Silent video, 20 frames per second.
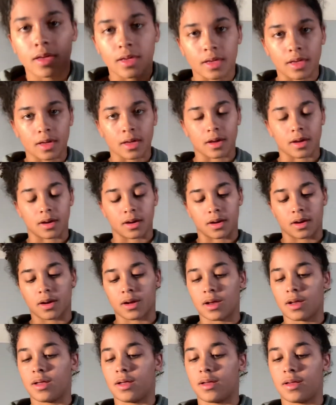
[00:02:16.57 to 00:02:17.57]
here
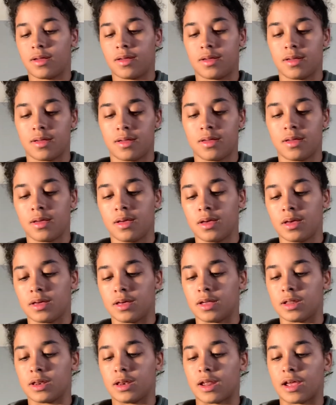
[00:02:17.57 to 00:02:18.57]

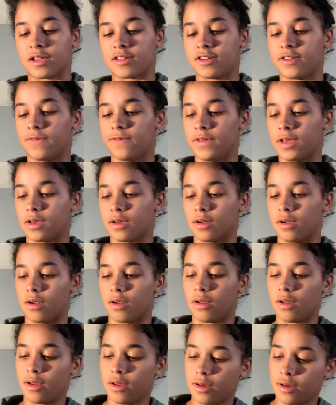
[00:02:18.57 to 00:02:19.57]
in
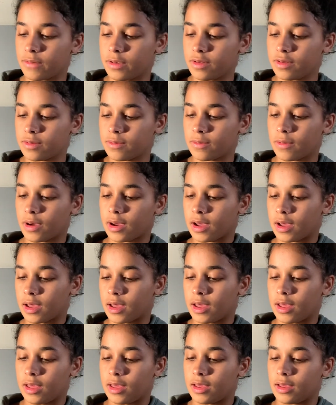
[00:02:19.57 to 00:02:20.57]
Nashville. The reason
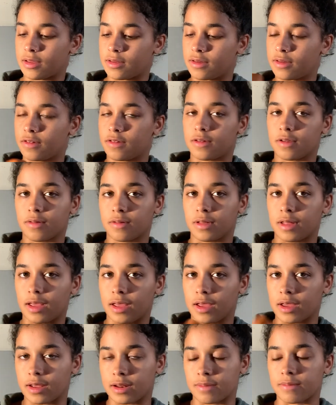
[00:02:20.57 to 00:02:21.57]
why it's so
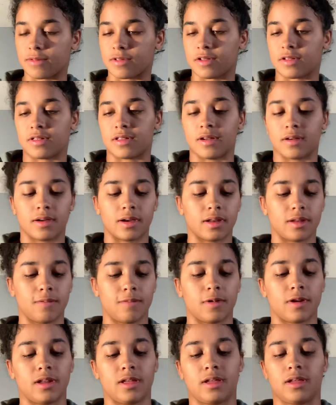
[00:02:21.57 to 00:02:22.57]
late and I'm just now getting
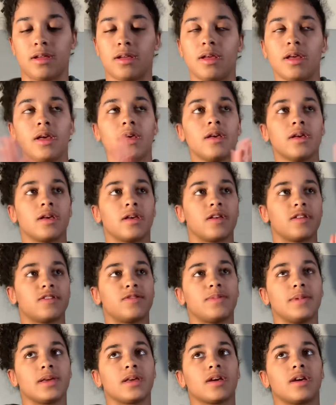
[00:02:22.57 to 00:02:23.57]
ready is
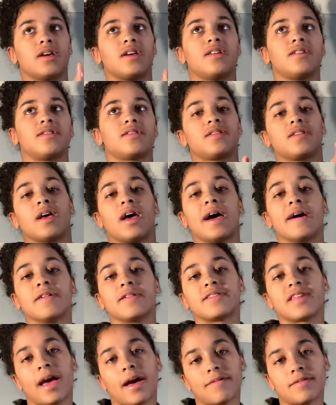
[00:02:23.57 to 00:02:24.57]
because I was
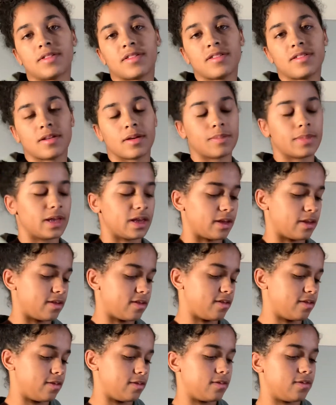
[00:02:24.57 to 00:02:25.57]
having stomach
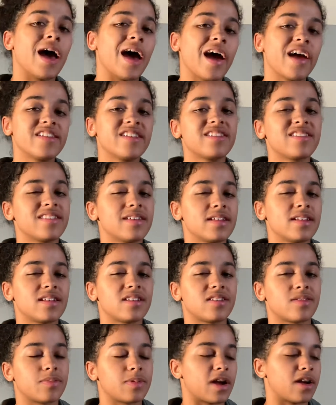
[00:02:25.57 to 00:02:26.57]
issues. I just needed
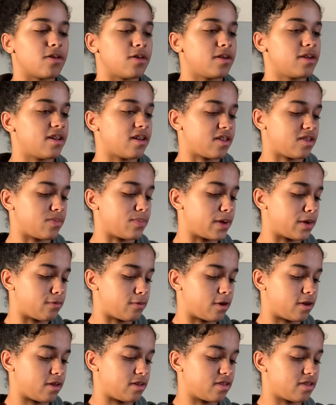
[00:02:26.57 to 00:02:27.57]
to prioritize my
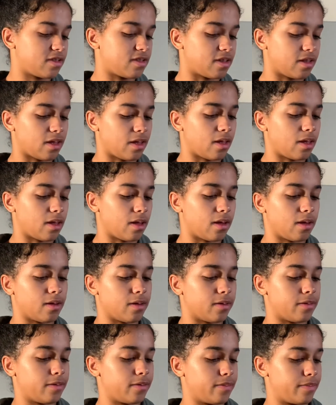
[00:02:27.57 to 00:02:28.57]
rest.
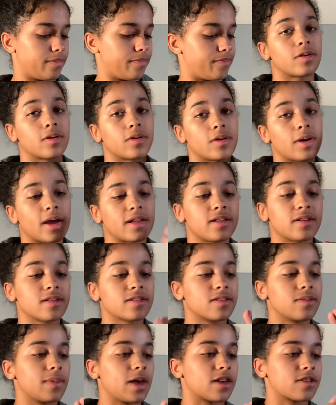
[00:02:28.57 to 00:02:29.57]
So I took
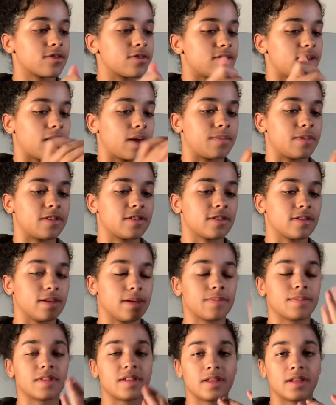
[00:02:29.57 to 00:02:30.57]
some extra time to
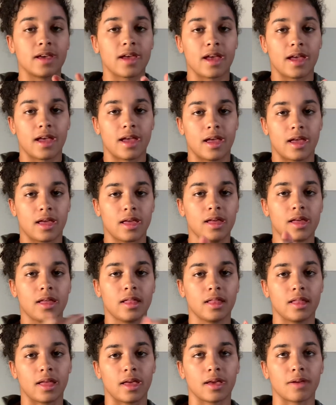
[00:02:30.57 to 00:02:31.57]
sleep today,
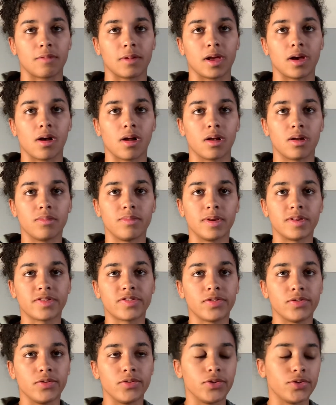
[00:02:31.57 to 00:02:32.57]
like we almost
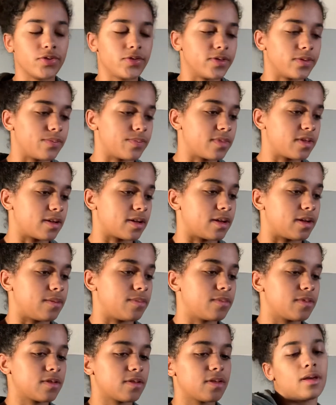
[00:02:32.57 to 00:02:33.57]
do
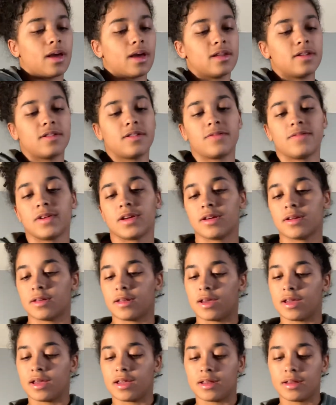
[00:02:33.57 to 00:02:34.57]
sometimes. I just figured
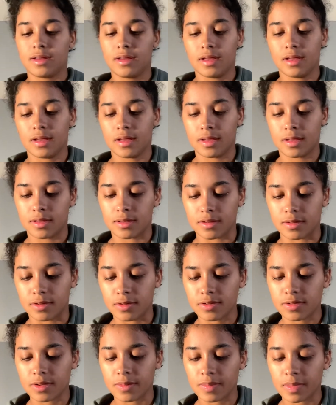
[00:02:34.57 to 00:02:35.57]
I'd do
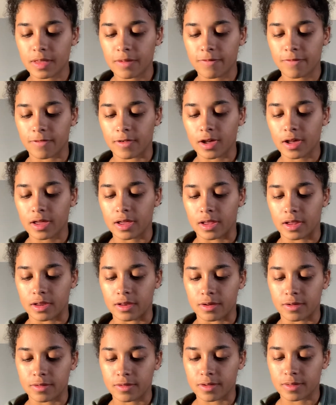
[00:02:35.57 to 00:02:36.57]
something fun,
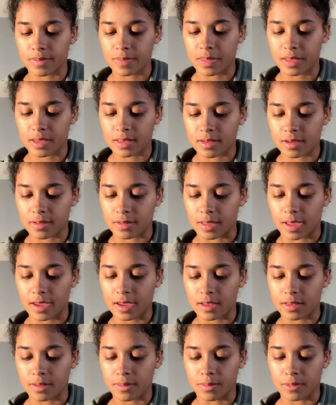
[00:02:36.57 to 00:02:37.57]
do something to
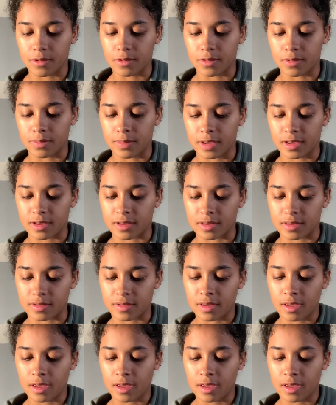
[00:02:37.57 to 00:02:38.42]
lighten the mood, because